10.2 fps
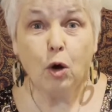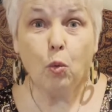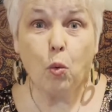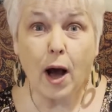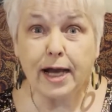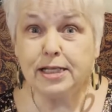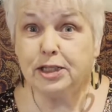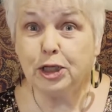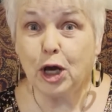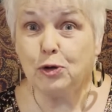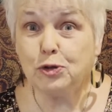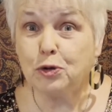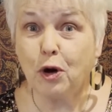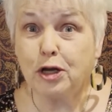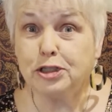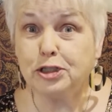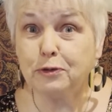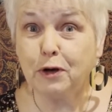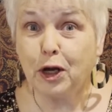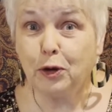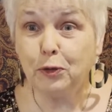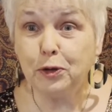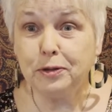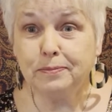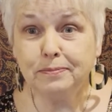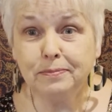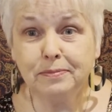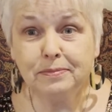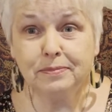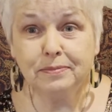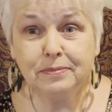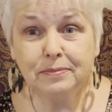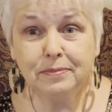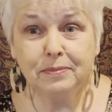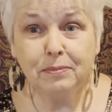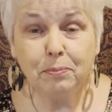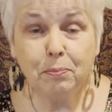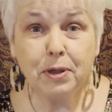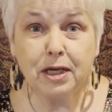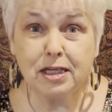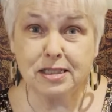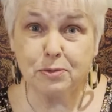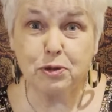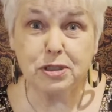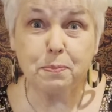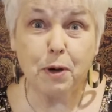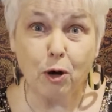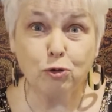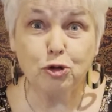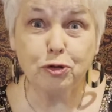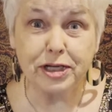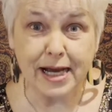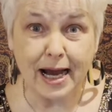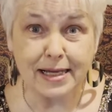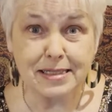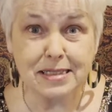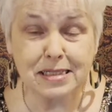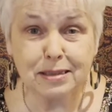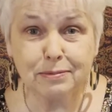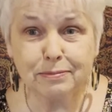Why did the ghost cross the road? Because it was a poltergeist.